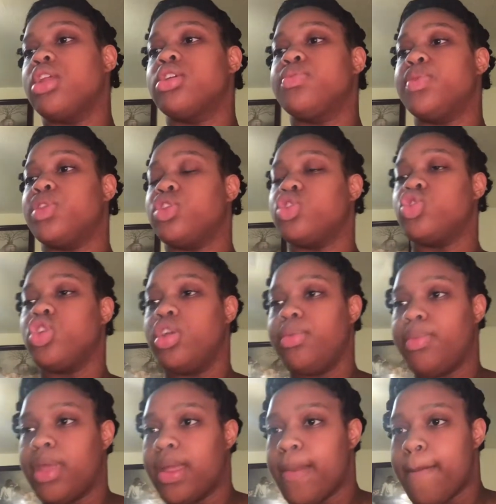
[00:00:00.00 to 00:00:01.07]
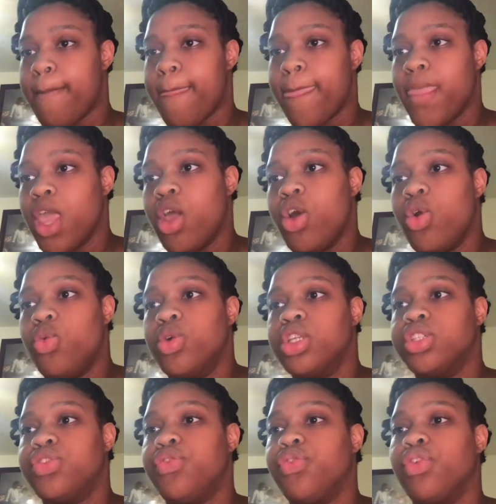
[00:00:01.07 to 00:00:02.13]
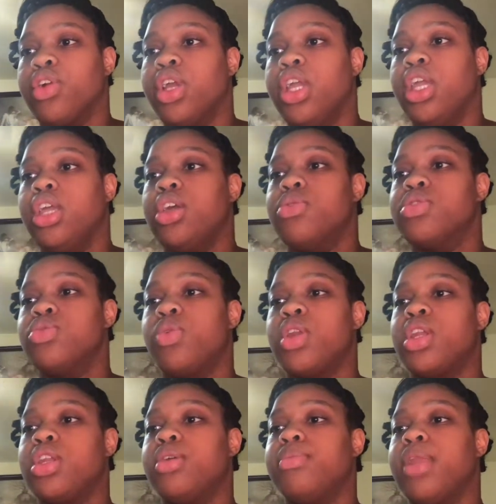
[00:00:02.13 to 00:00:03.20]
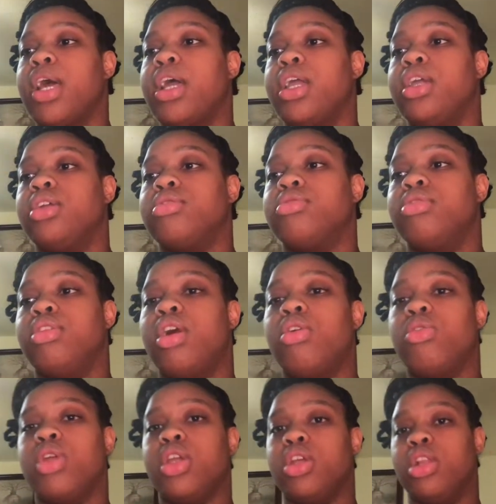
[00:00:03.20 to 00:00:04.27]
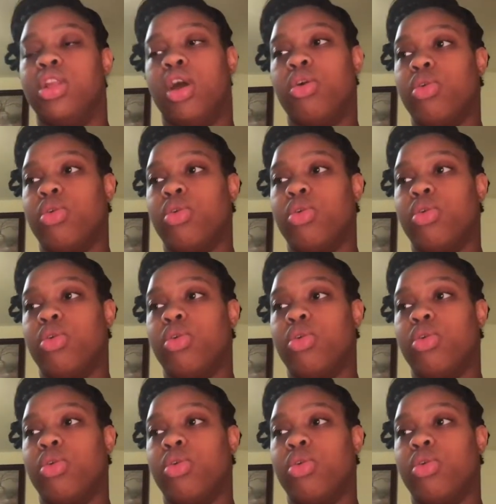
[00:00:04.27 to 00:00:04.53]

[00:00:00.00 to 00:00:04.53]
but the treatment was free. It was one of them like low